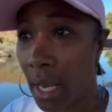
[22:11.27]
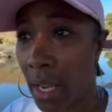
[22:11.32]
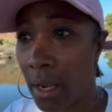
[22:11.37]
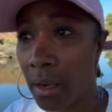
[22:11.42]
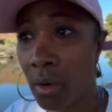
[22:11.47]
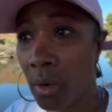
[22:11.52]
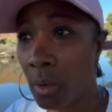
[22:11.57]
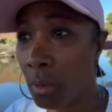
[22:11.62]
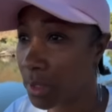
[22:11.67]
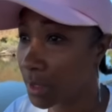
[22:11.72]
I
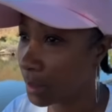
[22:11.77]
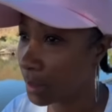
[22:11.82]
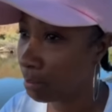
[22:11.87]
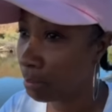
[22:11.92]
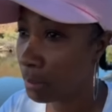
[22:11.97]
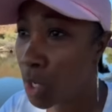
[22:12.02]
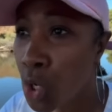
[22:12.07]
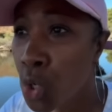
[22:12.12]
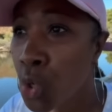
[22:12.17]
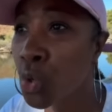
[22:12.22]
know some
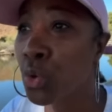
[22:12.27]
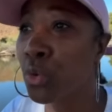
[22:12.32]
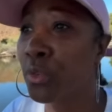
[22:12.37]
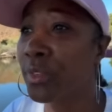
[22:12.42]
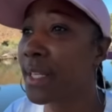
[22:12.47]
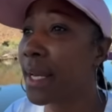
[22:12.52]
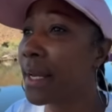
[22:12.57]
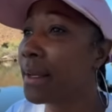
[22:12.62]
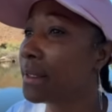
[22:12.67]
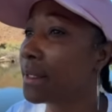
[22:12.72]

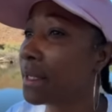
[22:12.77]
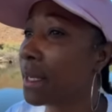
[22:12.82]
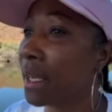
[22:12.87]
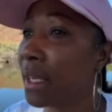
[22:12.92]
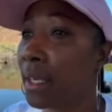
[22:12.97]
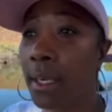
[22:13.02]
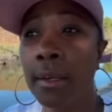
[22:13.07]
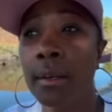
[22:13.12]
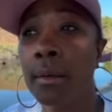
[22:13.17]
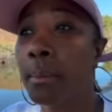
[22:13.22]
moves. I
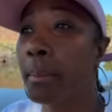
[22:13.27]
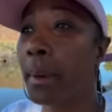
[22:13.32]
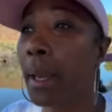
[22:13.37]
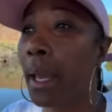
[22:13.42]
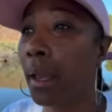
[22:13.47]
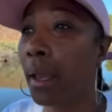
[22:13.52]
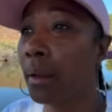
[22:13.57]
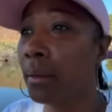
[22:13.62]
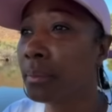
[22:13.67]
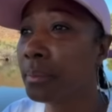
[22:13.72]
said, get them
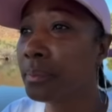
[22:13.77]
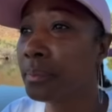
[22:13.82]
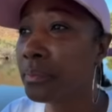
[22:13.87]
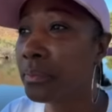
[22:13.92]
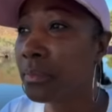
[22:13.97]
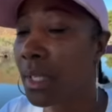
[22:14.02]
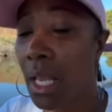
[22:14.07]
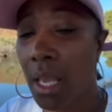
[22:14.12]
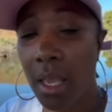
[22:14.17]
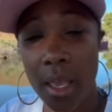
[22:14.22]
back.
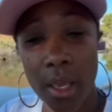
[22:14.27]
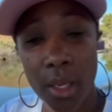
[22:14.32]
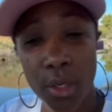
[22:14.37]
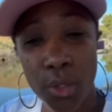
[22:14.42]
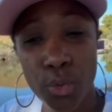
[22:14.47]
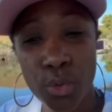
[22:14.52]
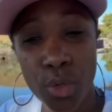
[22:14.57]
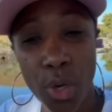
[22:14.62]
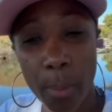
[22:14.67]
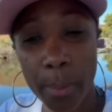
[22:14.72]

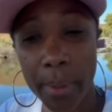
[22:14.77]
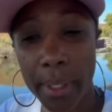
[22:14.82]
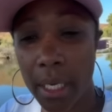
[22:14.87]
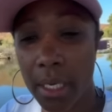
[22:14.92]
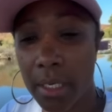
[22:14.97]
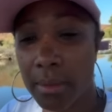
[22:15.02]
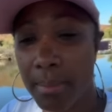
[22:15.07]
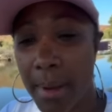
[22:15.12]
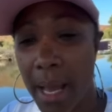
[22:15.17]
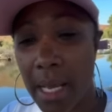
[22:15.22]
You know,
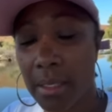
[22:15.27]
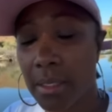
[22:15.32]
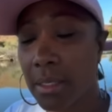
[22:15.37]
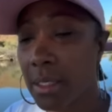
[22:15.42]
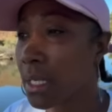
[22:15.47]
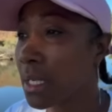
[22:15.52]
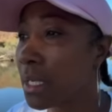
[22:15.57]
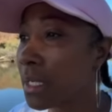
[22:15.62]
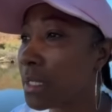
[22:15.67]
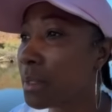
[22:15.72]
because my
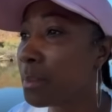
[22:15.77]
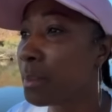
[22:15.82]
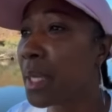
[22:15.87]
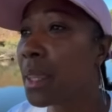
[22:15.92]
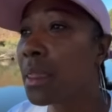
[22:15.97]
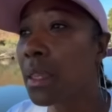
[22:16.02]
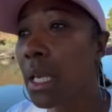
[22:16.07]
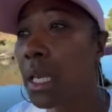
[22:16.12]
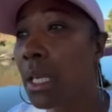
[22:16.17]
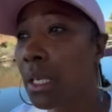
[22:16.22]
sons
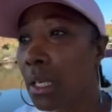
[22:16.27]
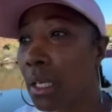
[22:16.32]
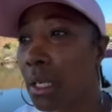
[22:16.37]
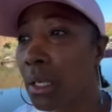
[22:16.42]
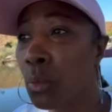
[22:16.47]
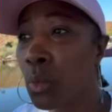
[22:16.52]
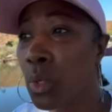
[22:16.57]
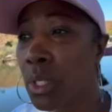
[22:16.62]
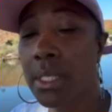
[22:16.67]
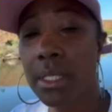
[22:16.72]
be
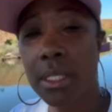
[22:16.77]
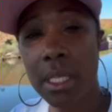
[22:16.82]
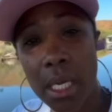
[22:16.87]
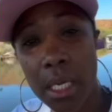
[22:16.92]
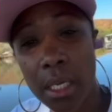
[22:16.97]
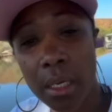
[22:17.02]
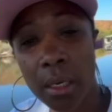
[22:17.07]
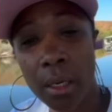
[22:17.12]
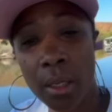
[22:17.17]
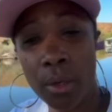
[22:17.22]
thinking, was
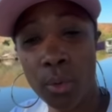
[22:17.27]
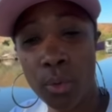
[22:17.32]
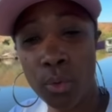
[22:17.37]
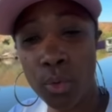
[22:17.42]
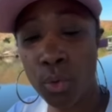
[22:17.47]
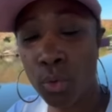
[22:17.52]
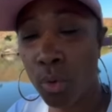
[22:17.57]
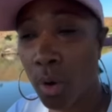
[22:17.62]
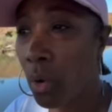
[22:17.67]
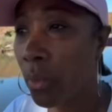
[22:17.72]
thinking
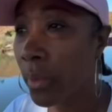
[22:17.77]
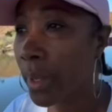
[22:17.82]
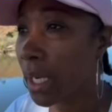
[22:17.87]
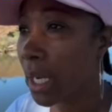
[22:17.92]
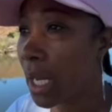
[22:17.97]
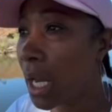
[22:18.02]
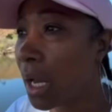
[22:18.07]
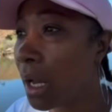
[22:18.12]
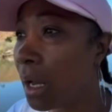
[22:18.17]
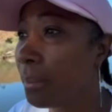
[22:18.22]

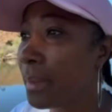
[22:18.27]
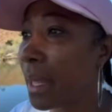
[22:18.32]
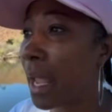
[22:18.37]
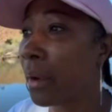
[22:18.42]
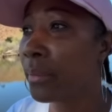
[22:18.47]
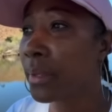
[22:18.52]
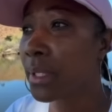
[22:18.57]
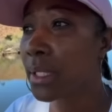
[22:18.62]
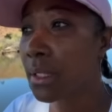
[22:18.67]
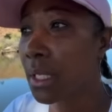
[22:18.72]
growing up,
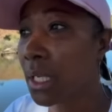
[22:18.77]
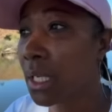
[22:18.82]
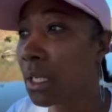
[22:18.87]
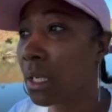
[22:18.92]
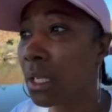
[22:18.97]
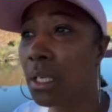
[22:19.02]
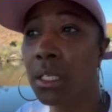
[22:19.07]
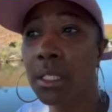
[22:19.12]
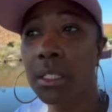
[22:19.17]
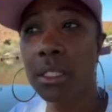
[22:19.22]
they was
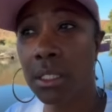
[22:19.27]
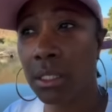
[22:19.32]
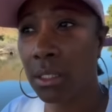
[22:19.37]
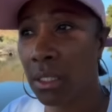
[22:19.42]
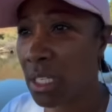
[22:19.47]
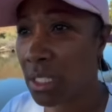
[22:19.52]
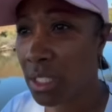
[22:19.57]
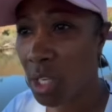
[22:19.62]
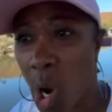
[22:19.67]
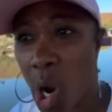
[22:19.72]
thinking this,
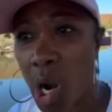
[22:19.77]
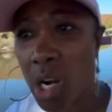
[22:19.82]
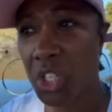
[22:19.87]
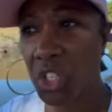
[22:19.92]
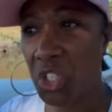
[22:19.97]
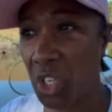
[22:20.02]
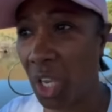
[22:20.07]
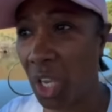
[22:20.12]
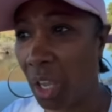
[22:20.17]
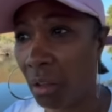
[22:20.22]
this our
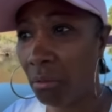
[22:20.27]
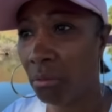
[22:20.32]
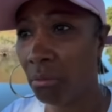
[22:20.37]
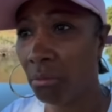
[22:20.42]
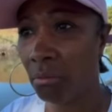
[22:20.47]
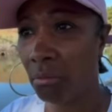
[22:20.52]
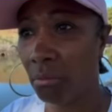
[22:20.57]
shit.